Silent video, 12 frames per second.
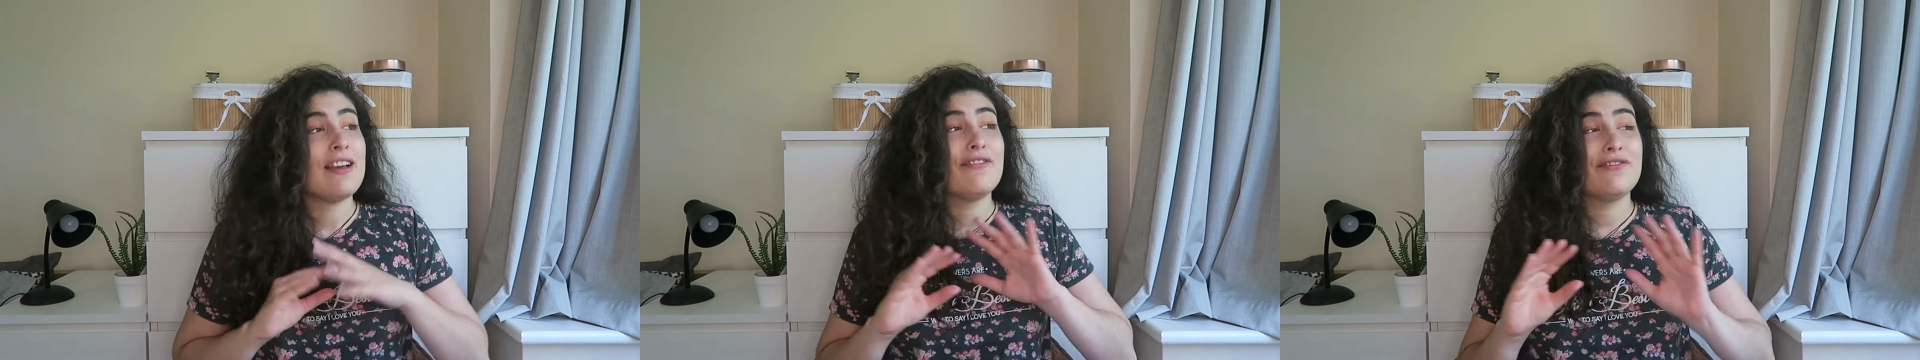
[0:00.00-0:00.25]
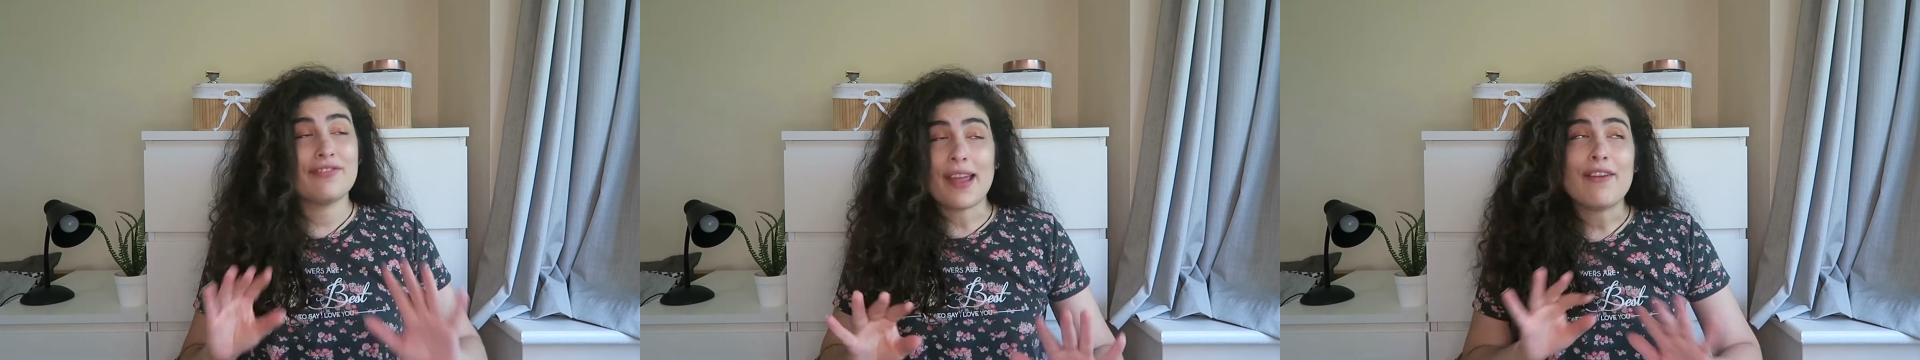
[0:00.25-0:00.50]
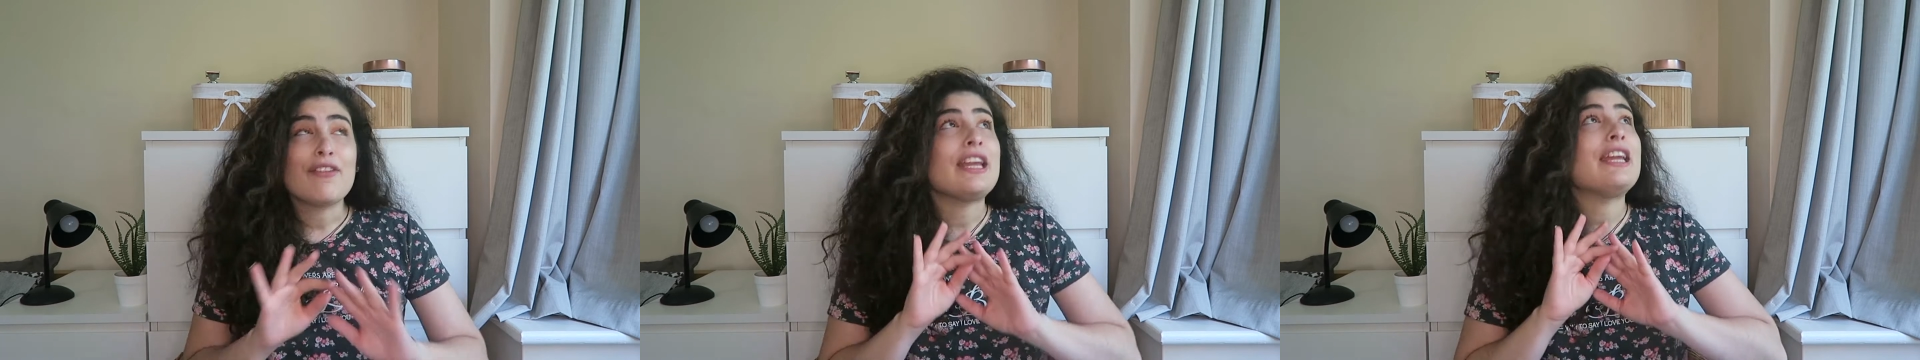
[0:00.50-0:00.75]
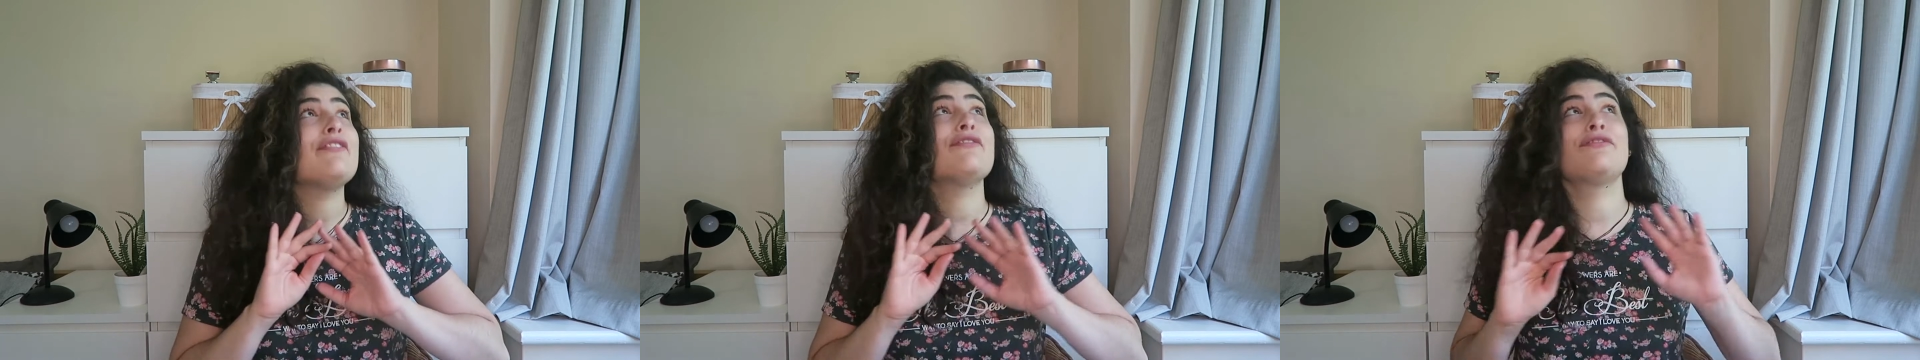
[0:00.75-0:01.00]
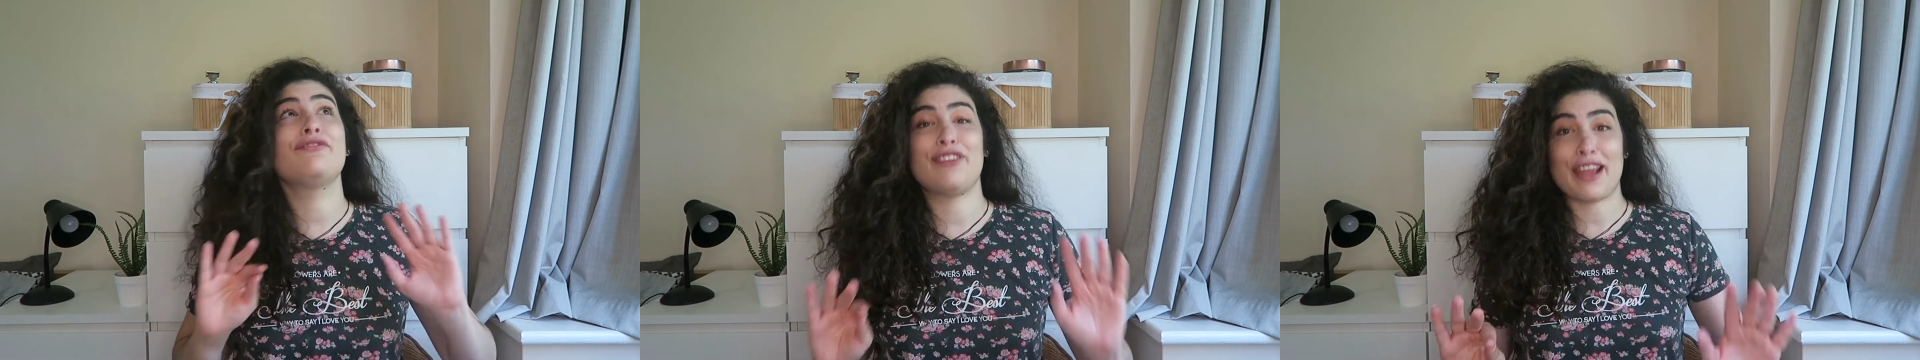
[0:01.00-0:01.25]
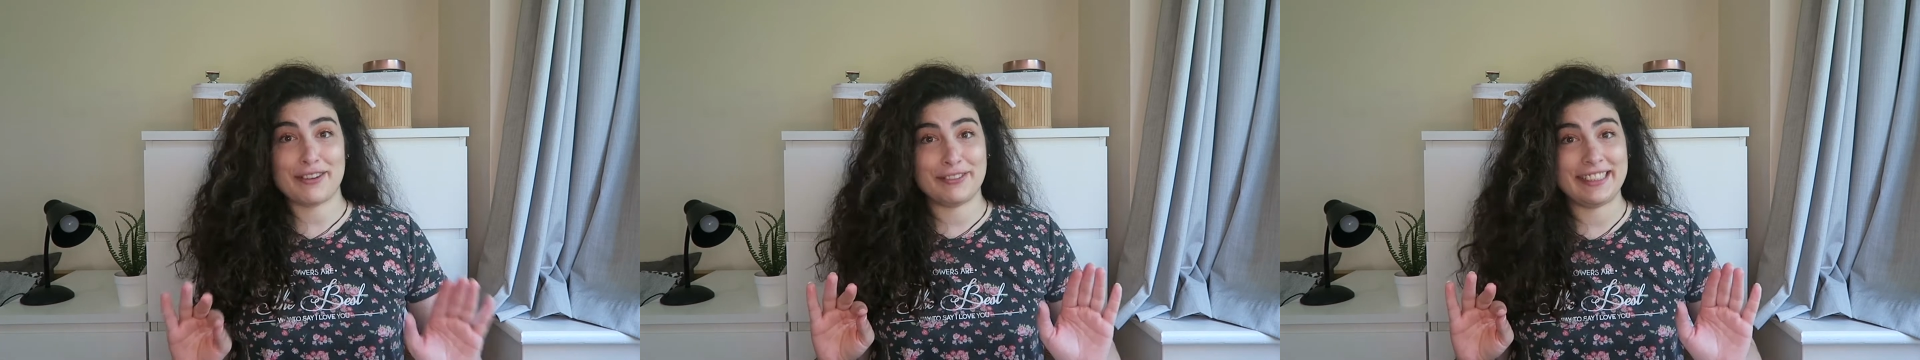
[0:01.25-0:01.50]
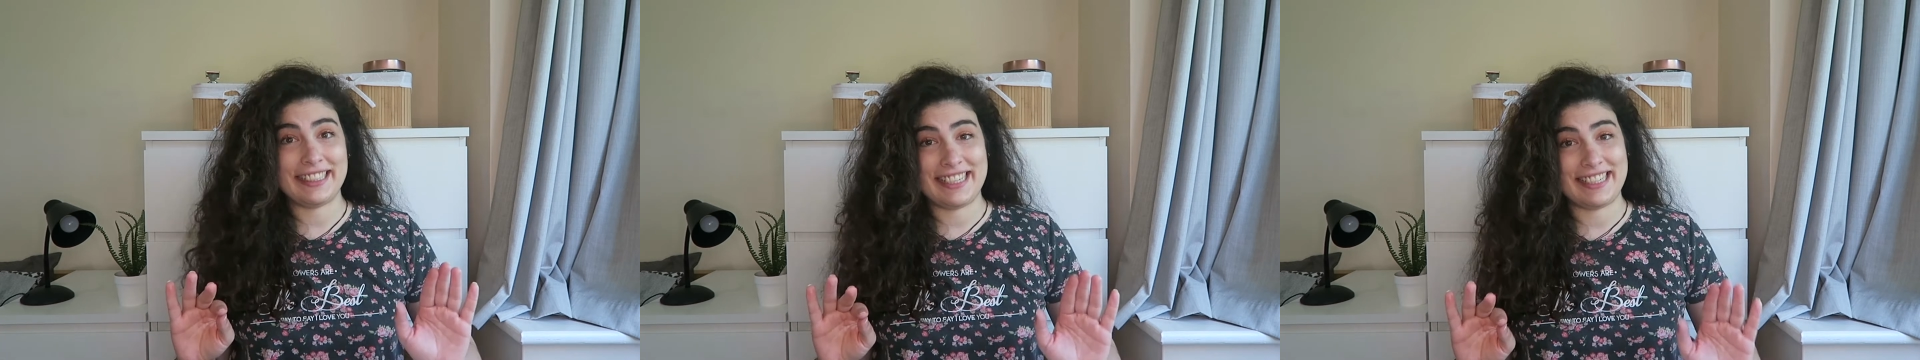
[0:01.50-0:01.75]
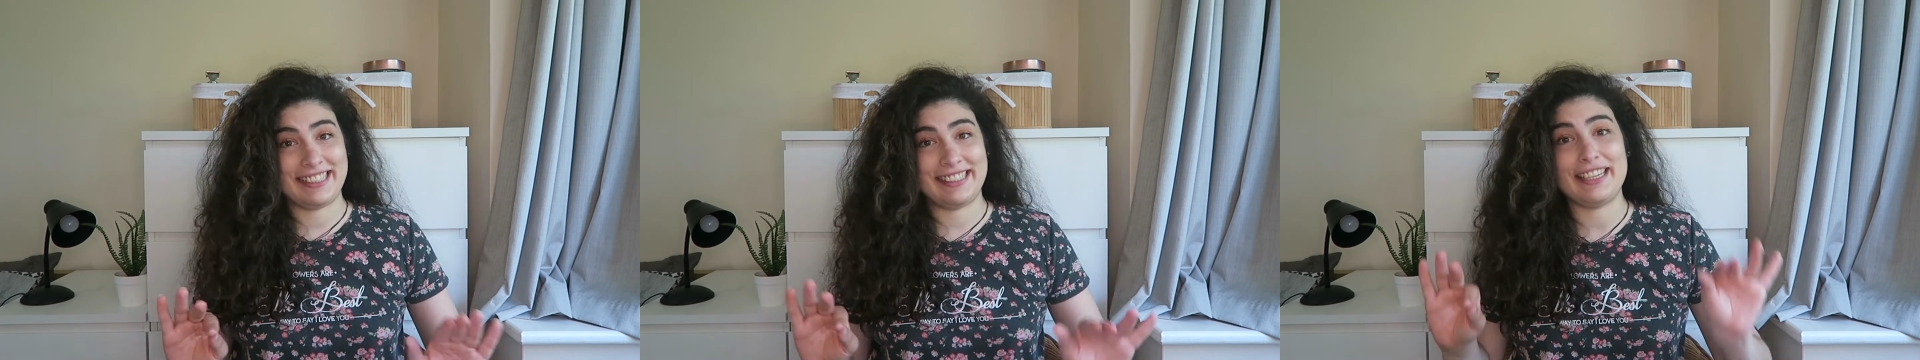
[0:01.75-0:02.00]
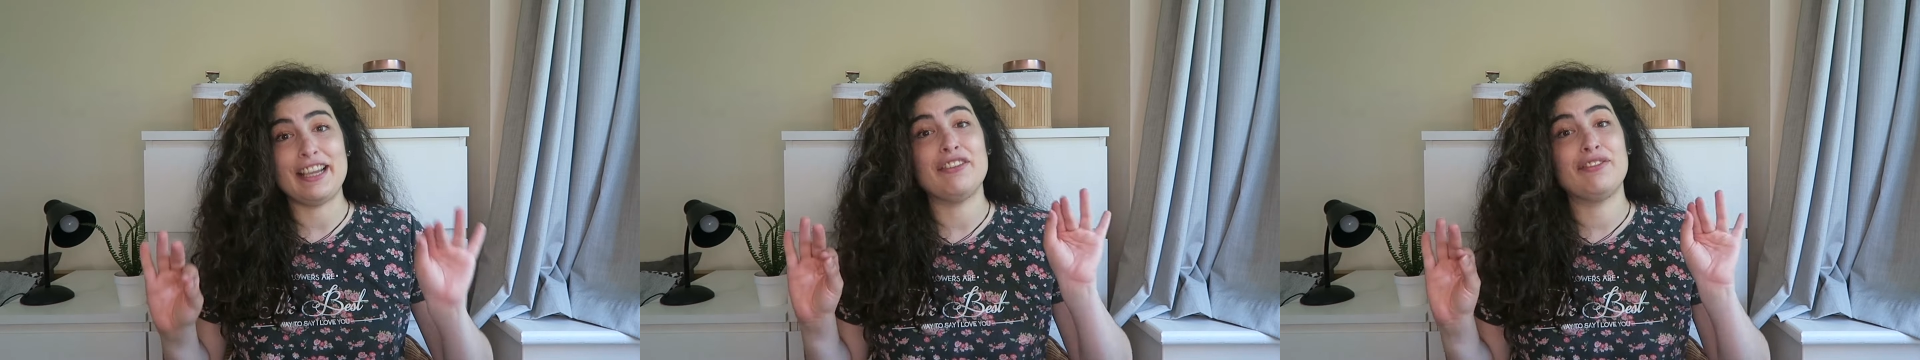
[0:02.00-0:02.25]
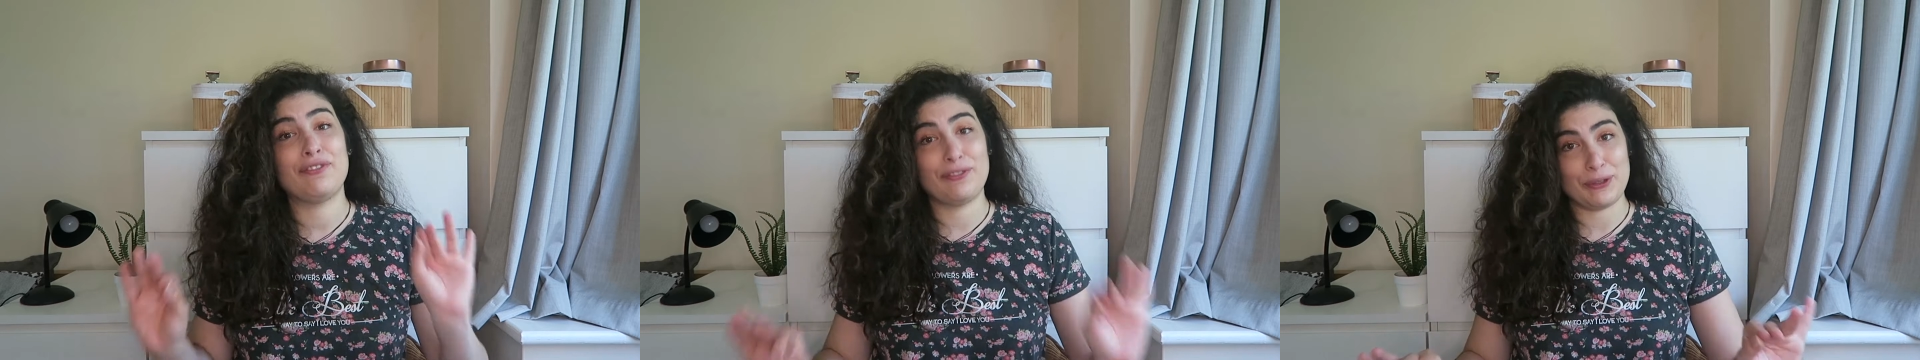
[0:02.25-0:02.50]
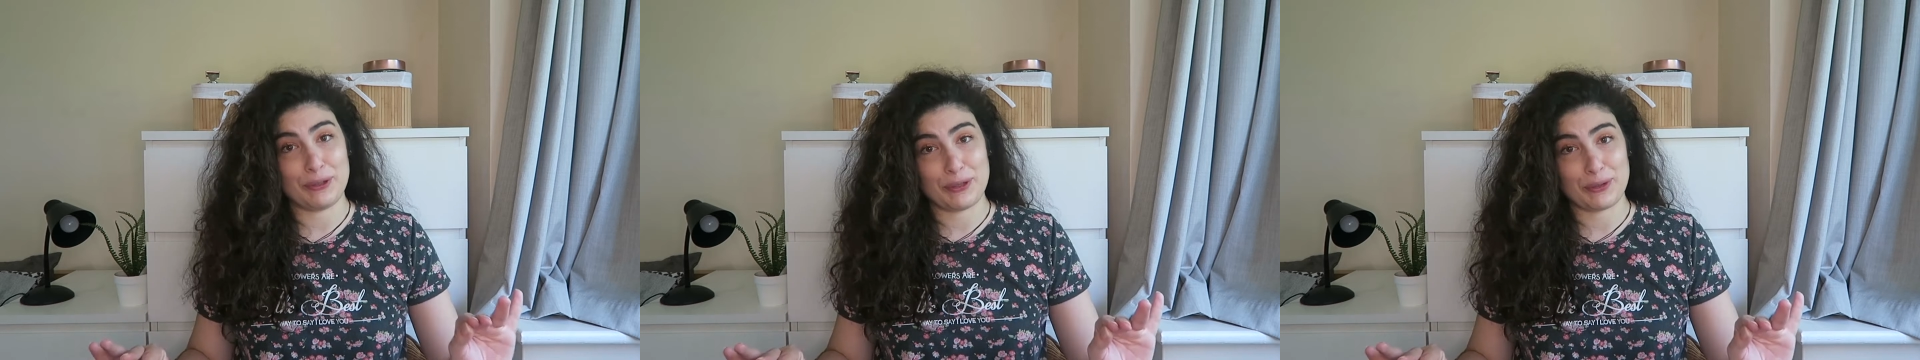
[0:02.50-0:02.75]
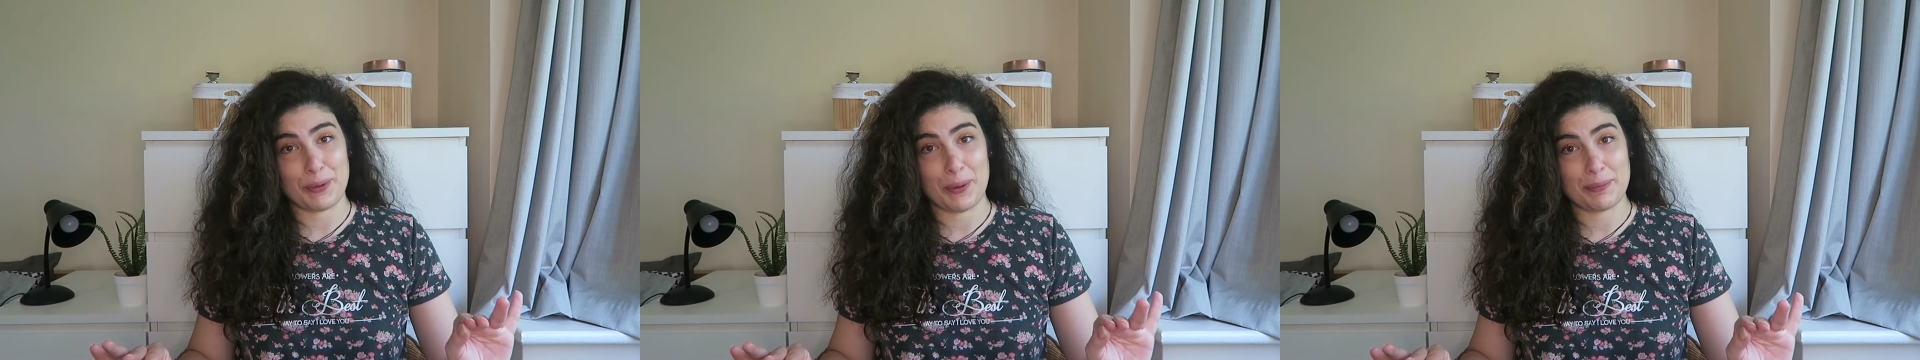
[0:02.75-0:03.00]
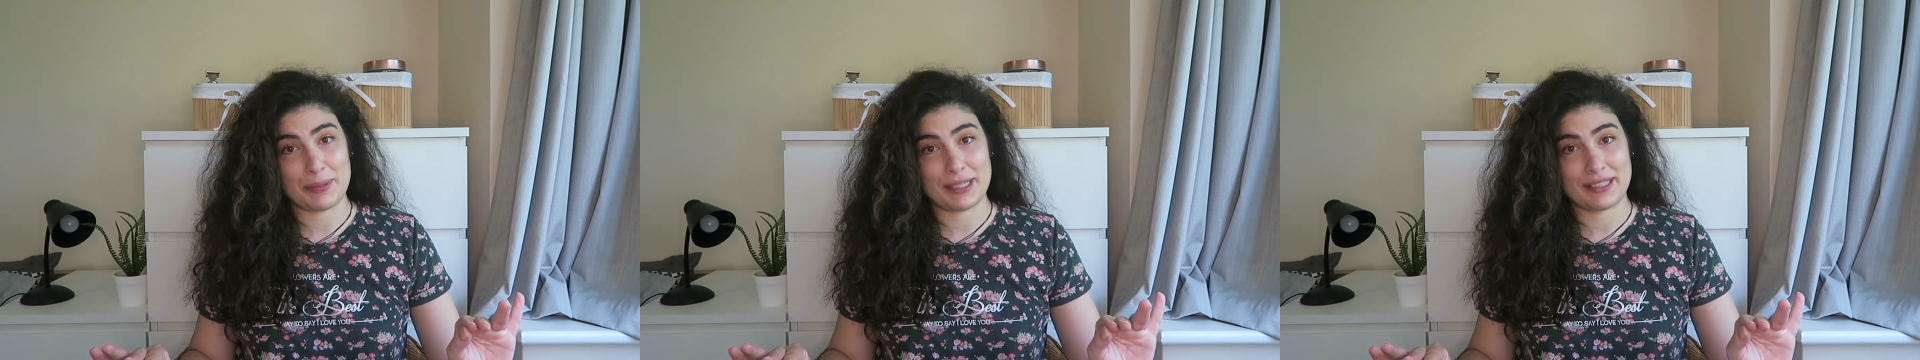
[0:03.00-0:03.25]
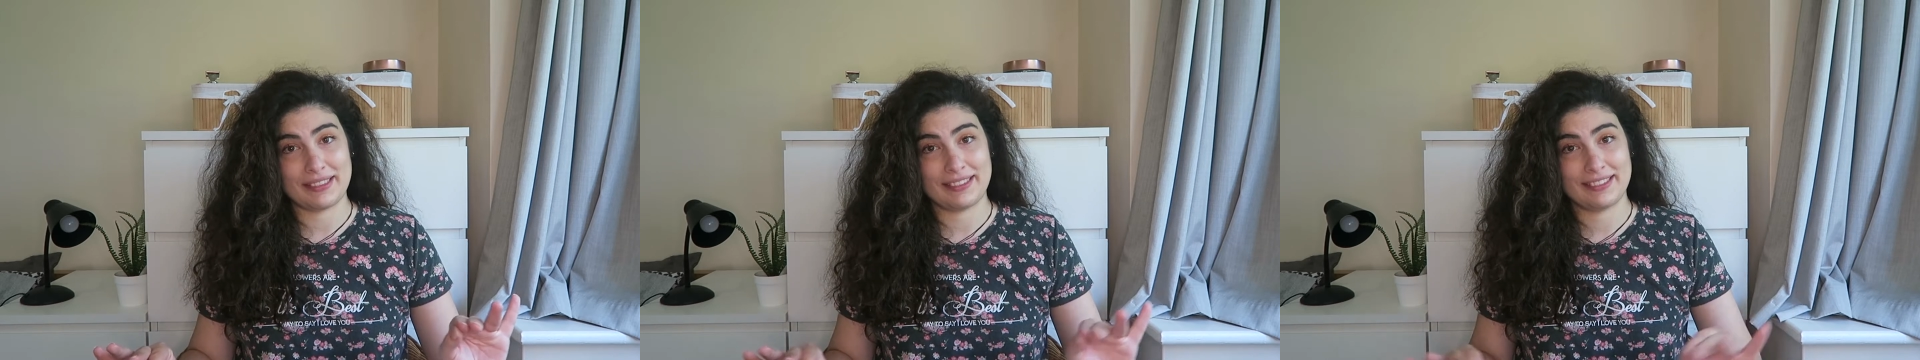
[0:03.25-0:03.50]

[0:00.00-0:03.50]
Very, very easy food swaps.